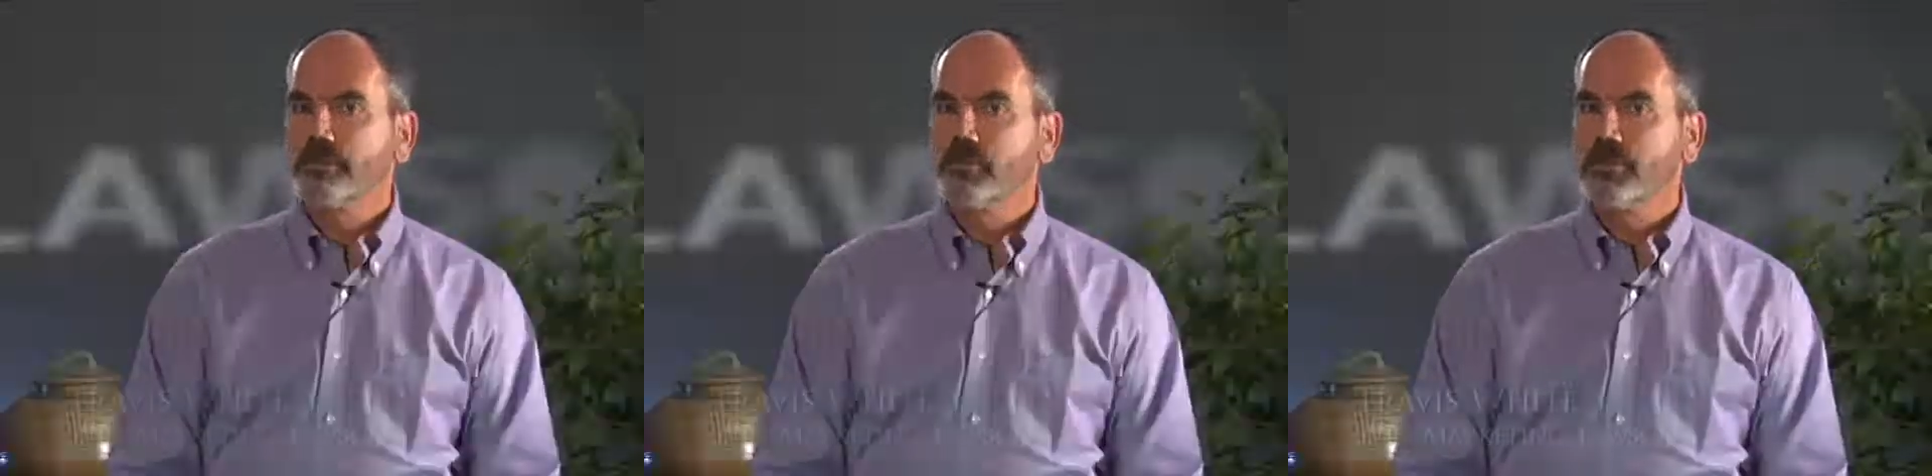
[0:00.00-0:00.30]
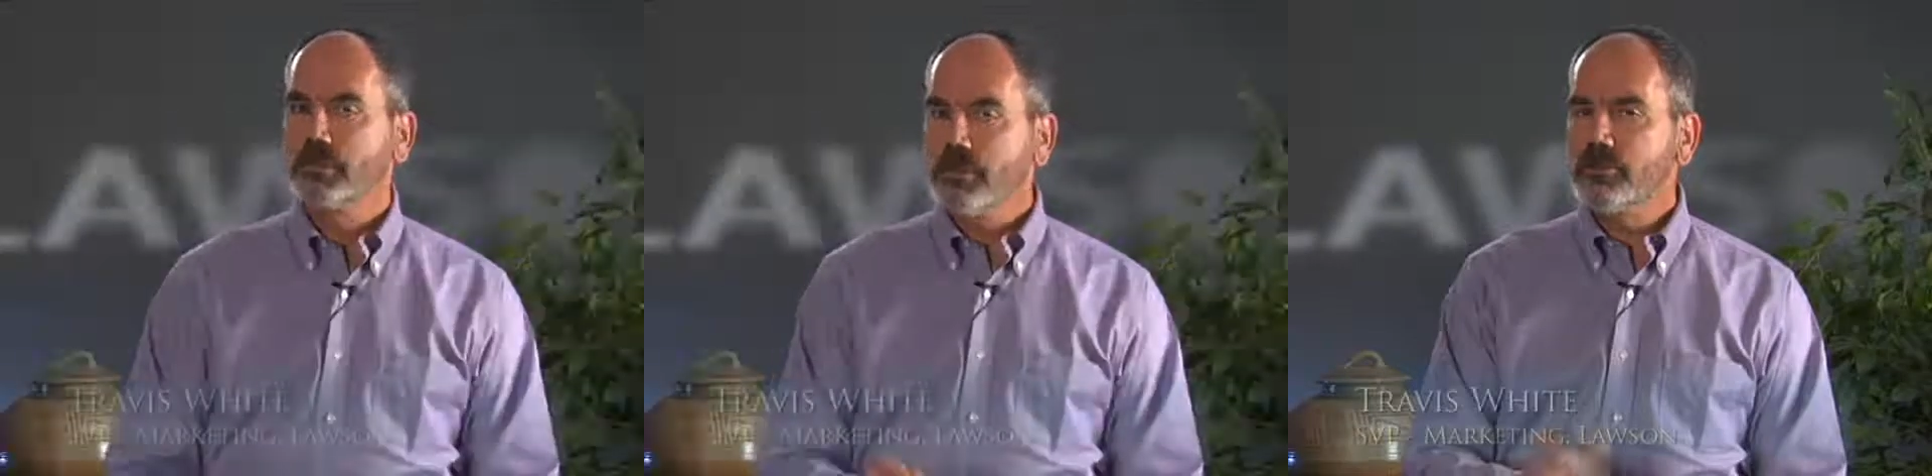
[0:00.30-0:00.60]

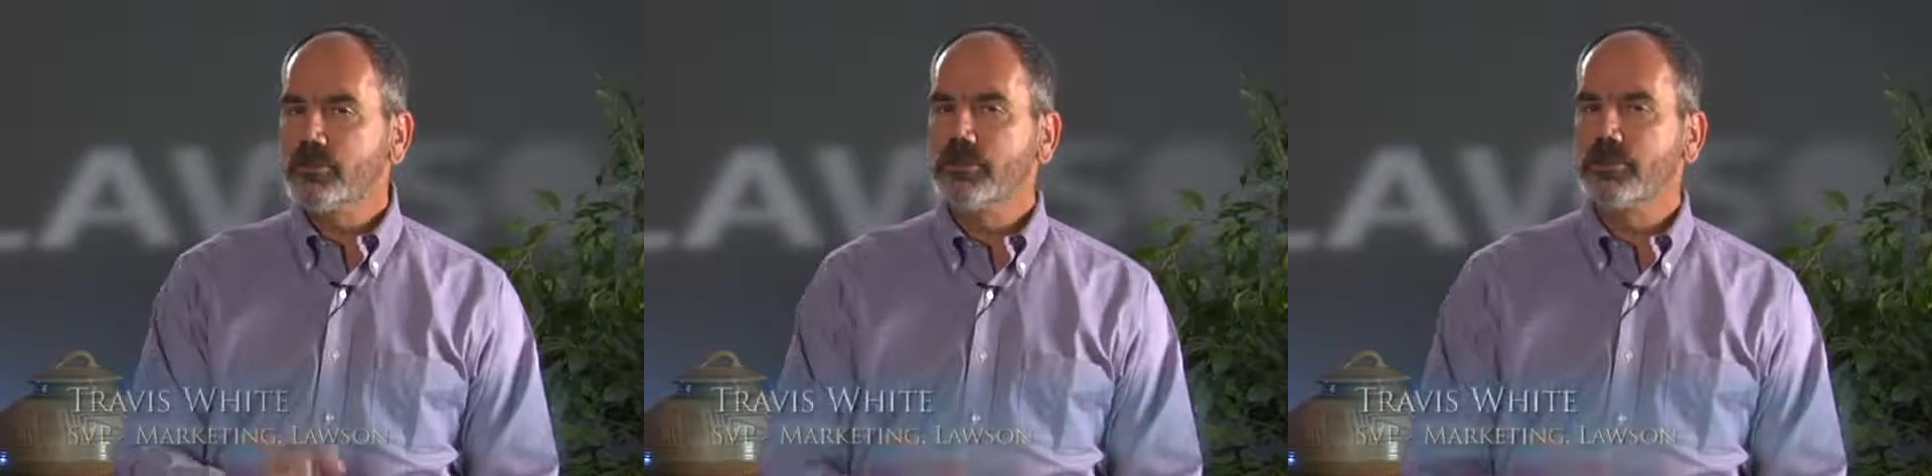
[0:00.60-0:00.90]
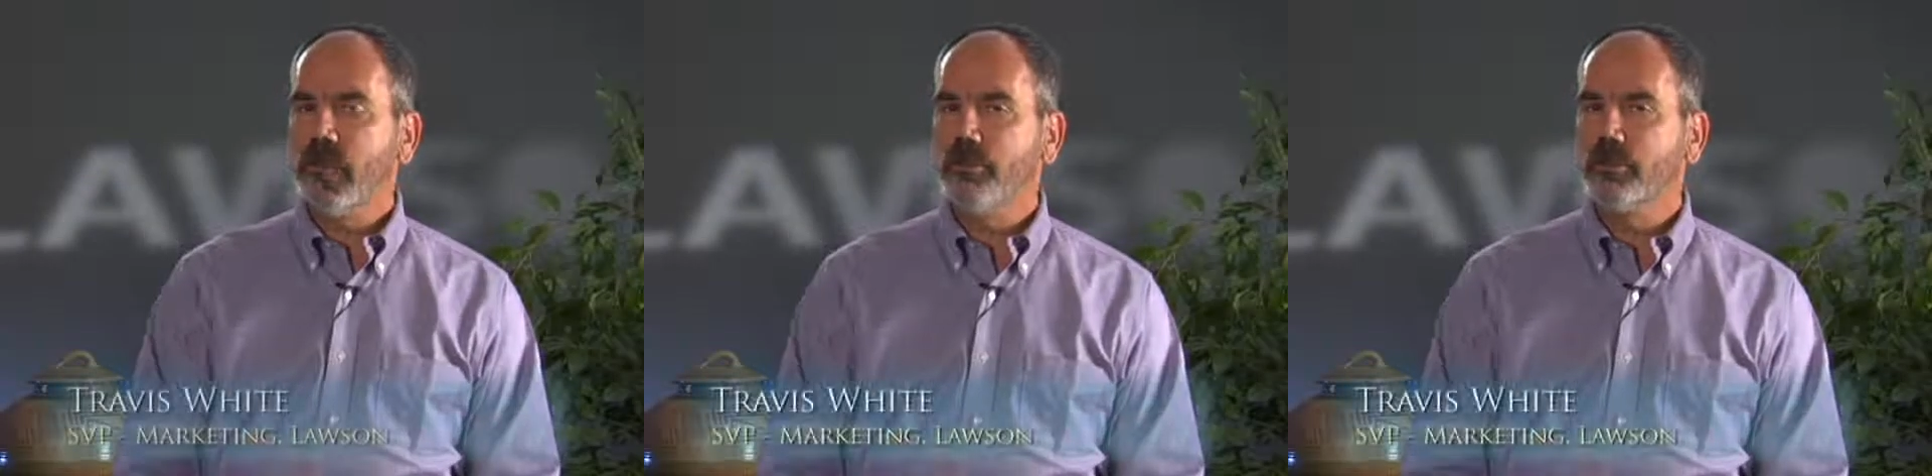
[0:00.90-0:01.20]
It's an interesting
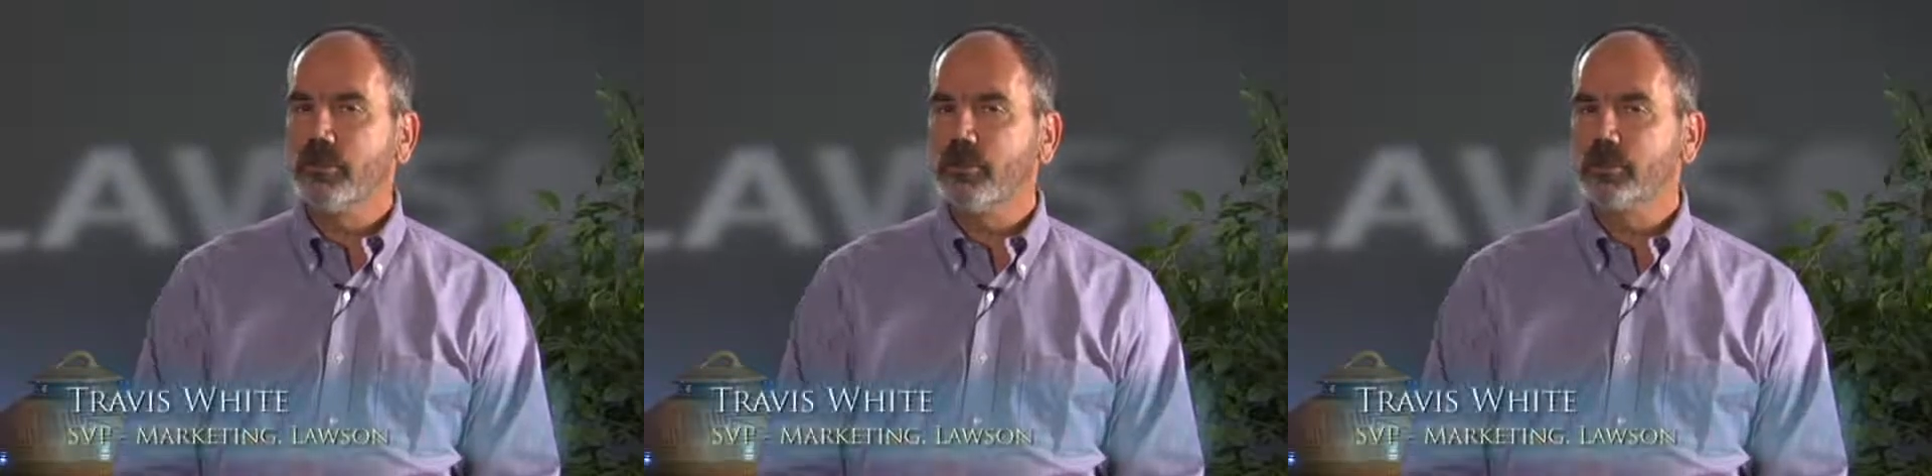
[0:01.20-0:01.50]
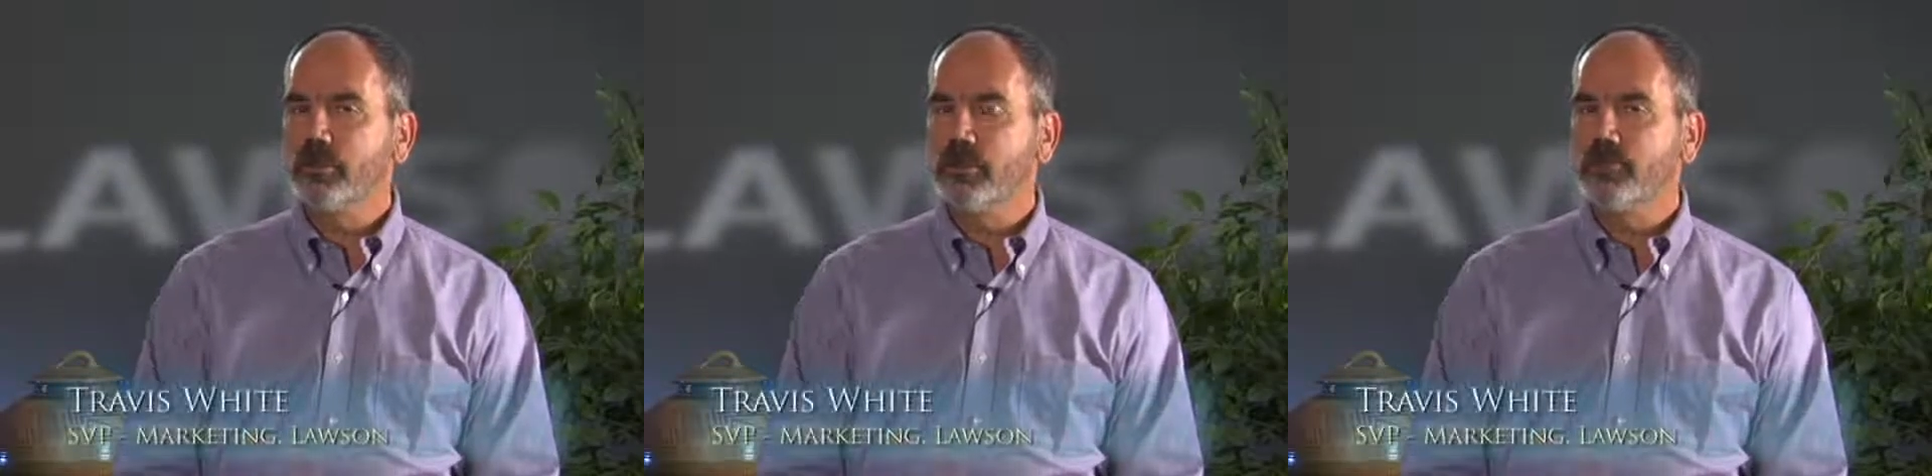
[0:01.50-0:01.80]
topic in
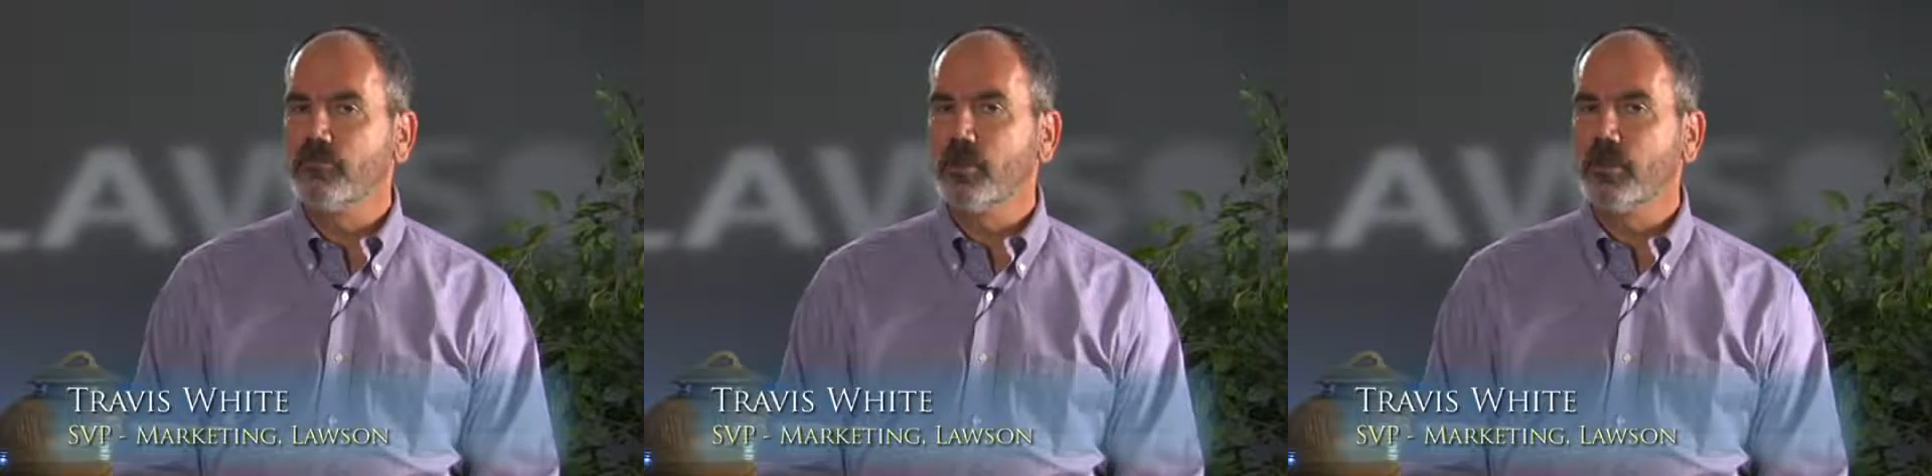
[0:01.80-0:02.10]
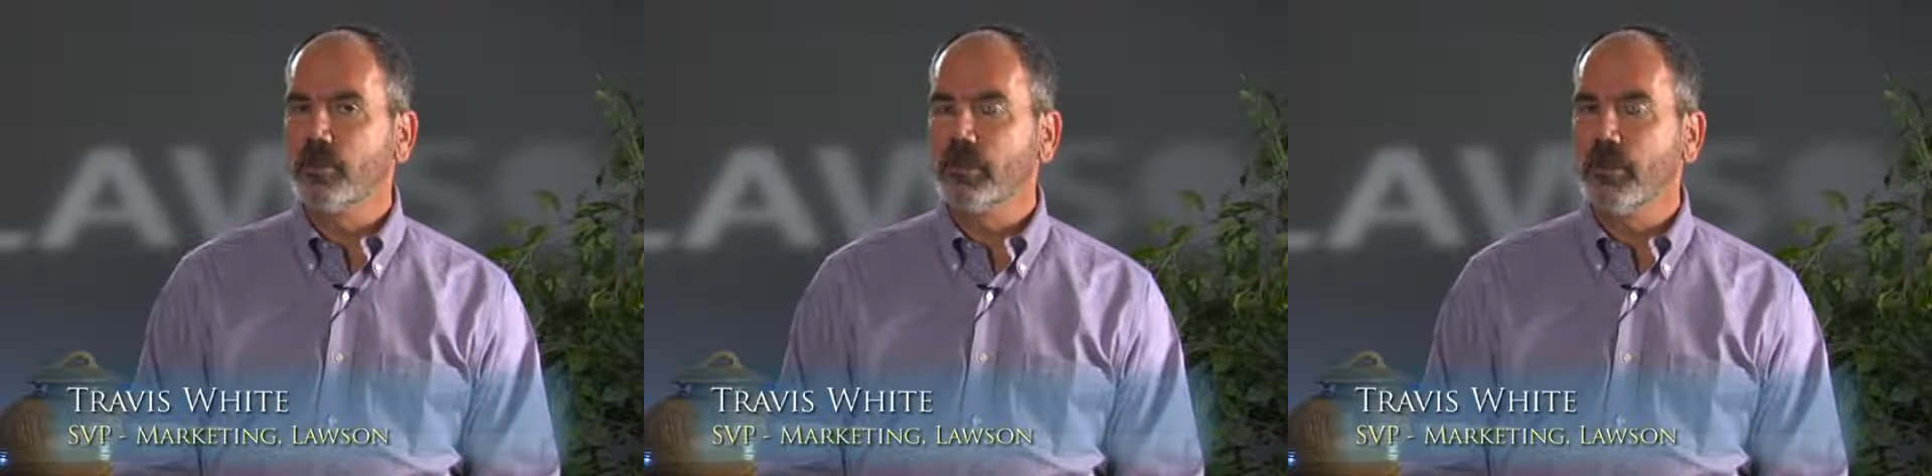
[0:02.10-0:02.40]
persuasive
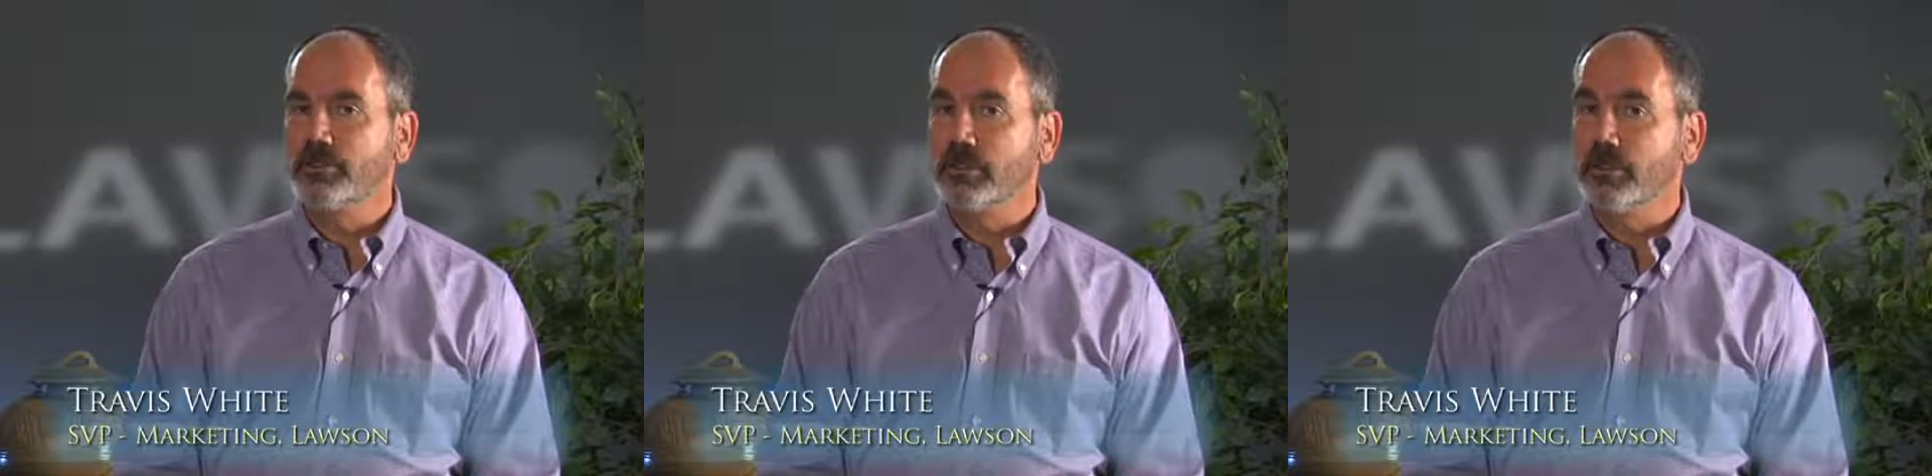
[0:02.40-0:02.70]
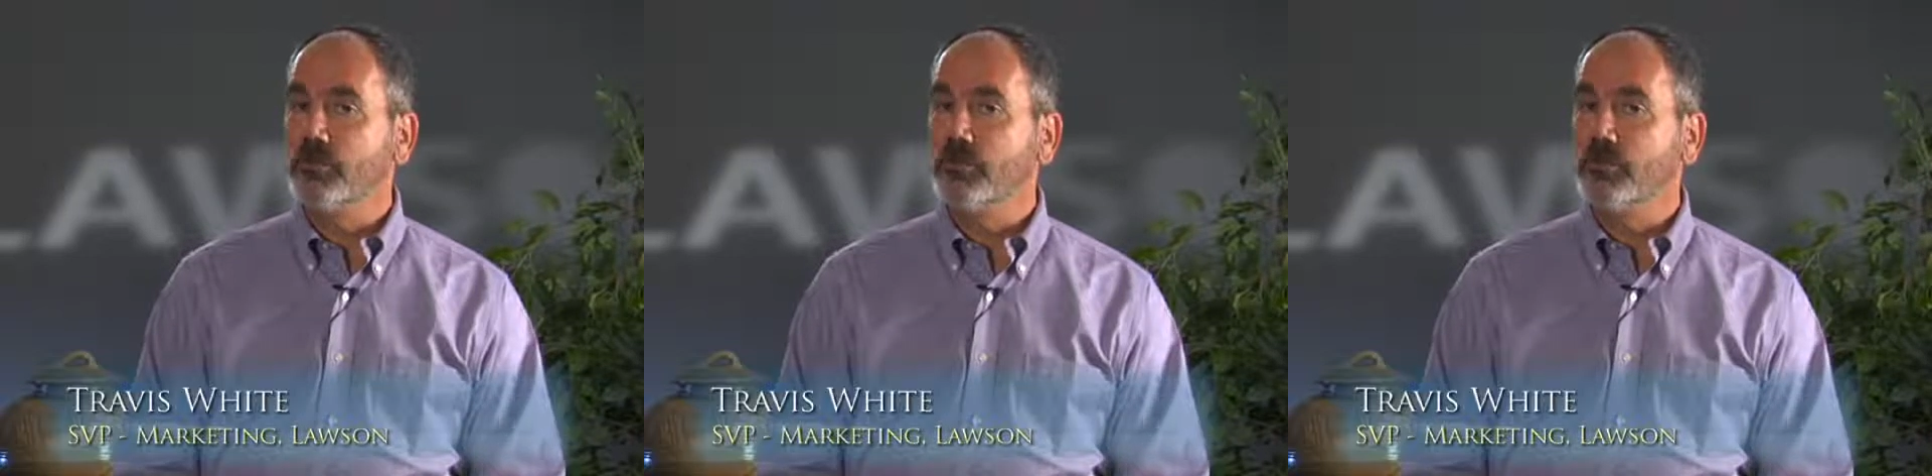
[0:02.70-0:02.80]
communication.